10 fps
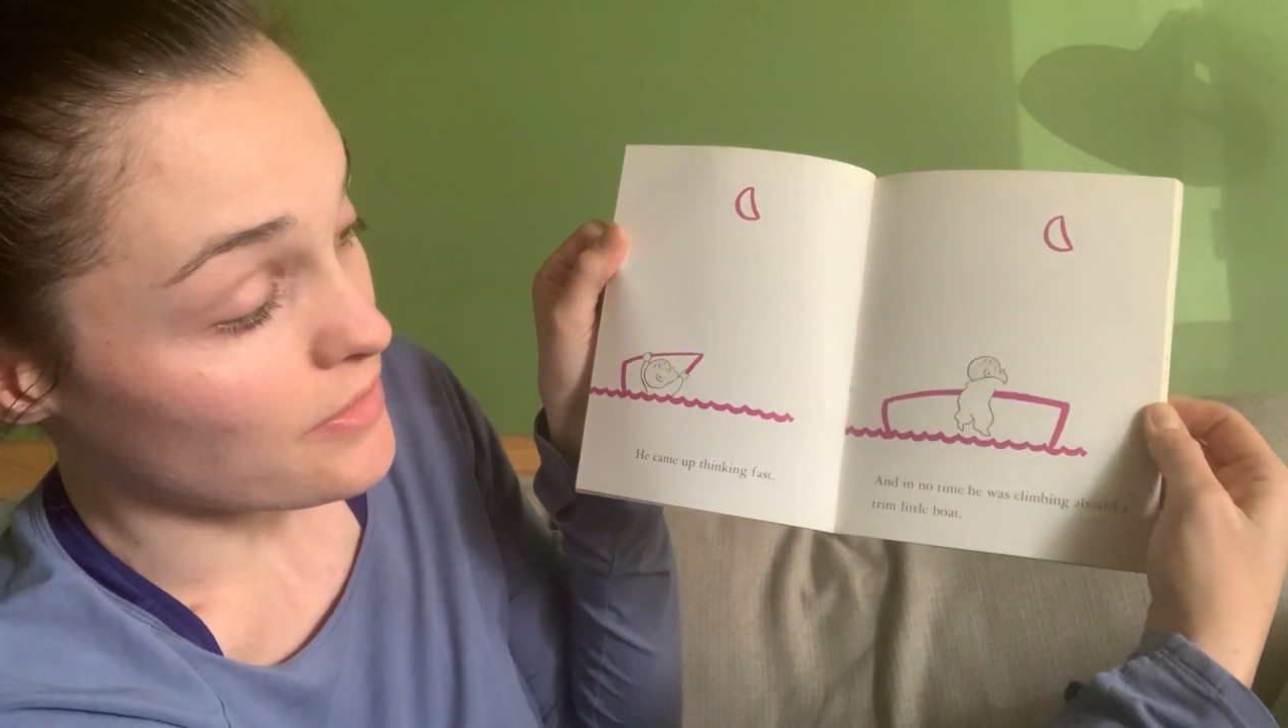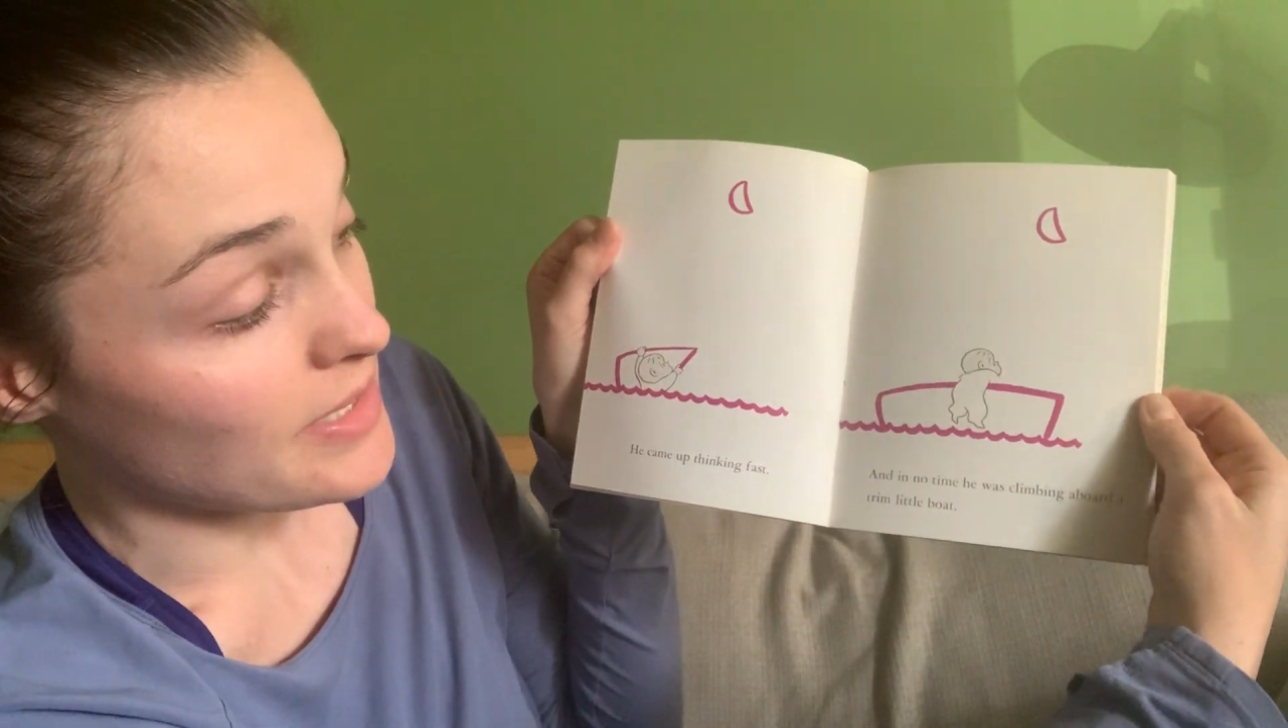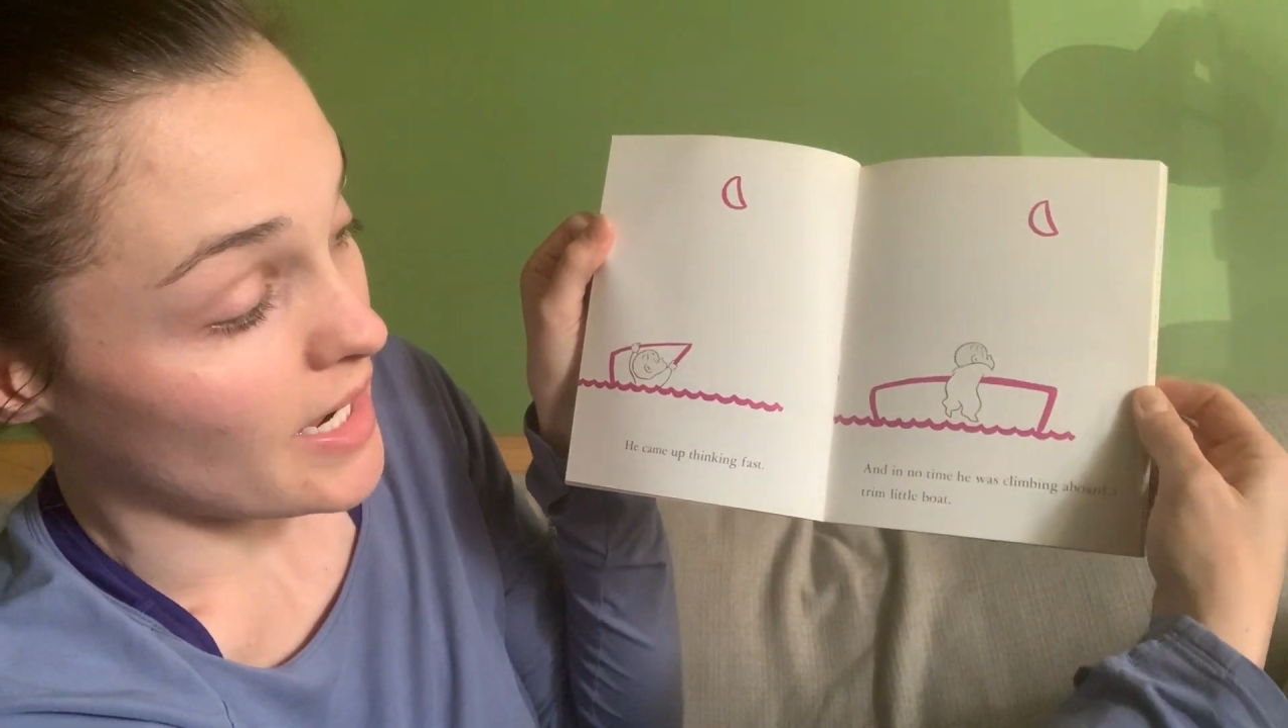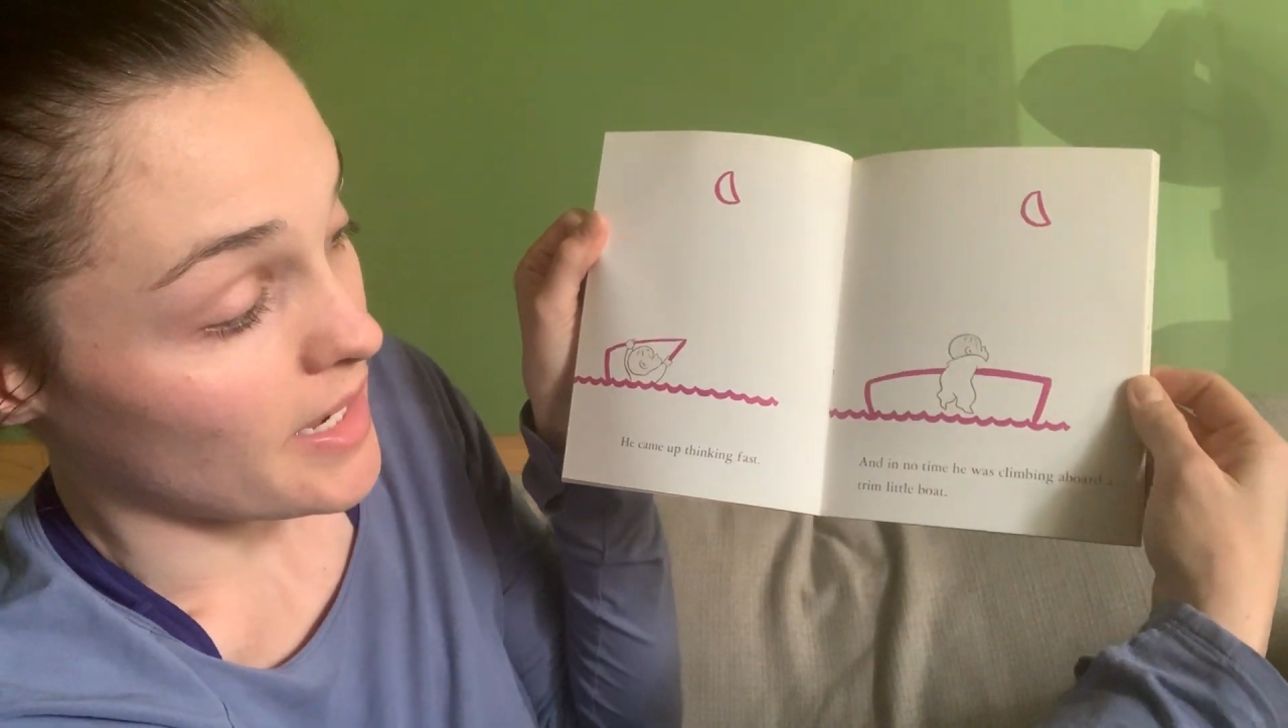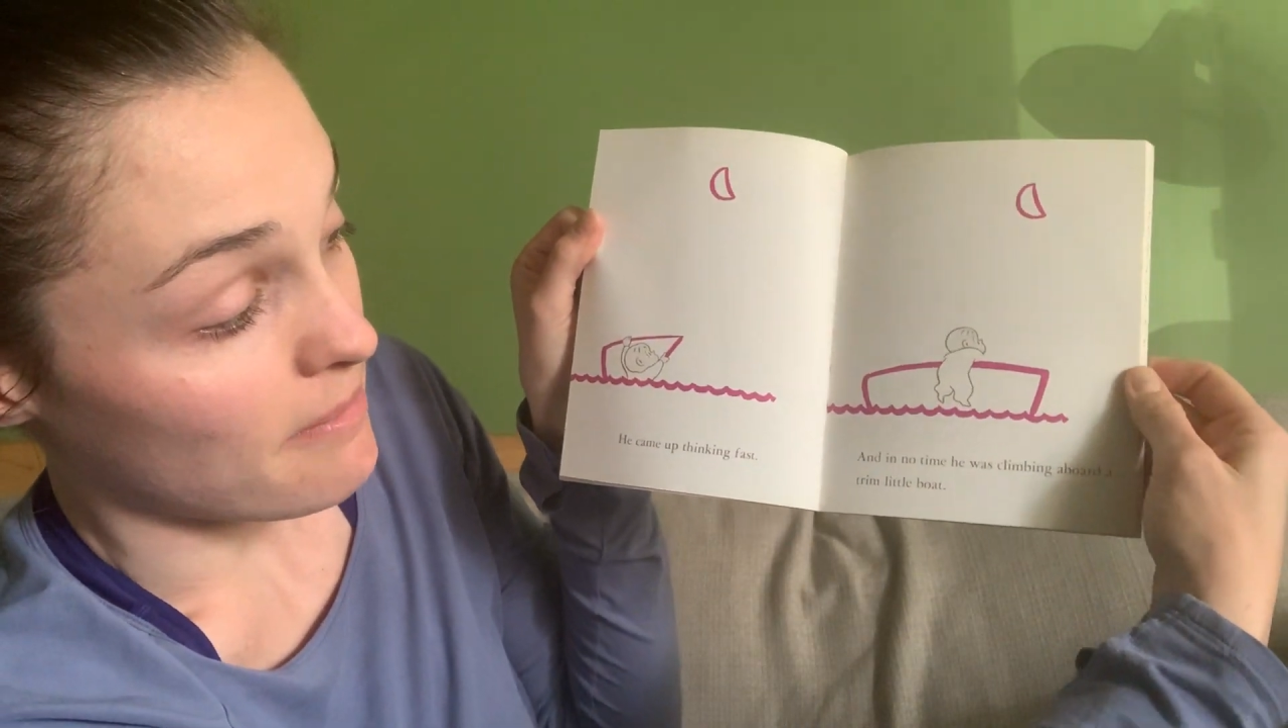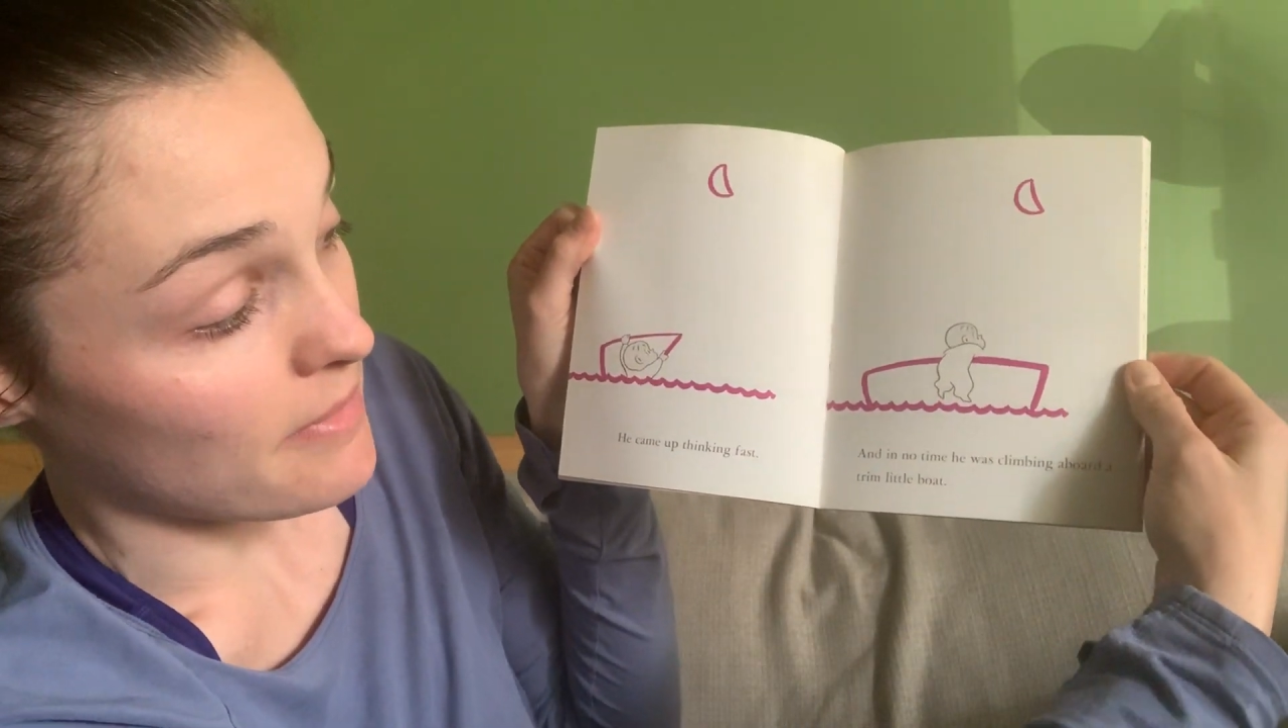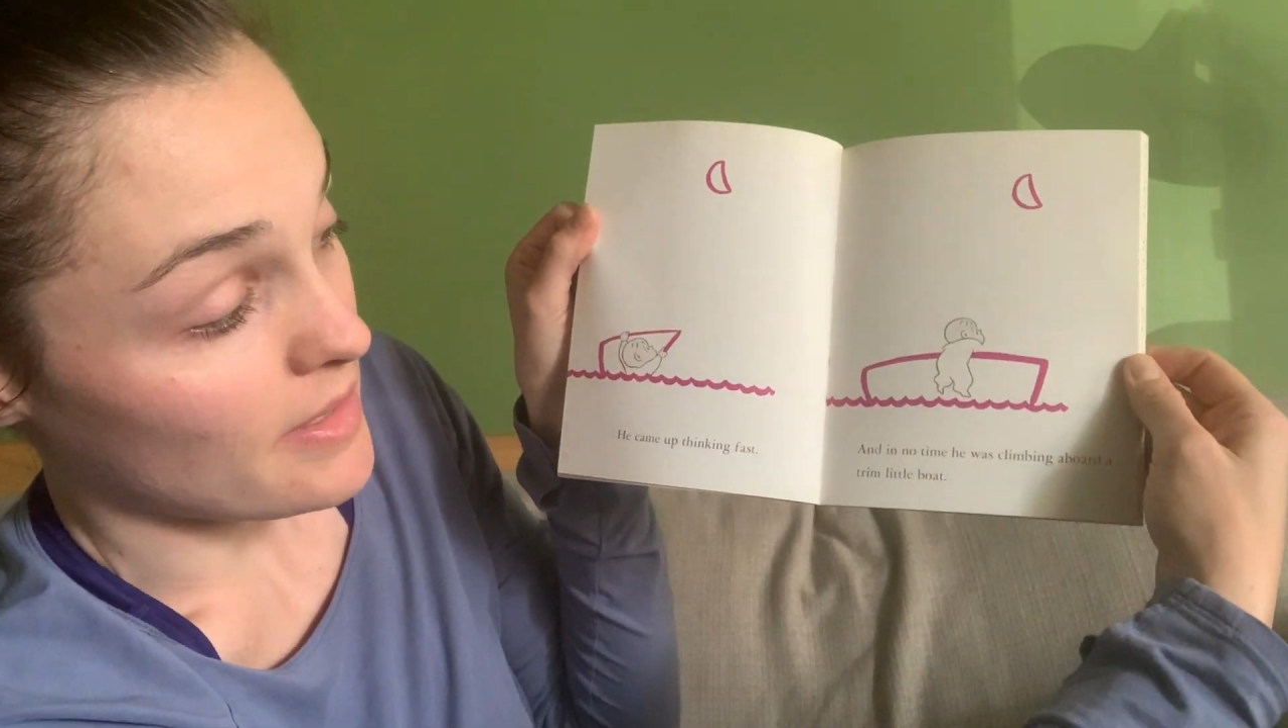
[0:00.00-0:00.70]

time,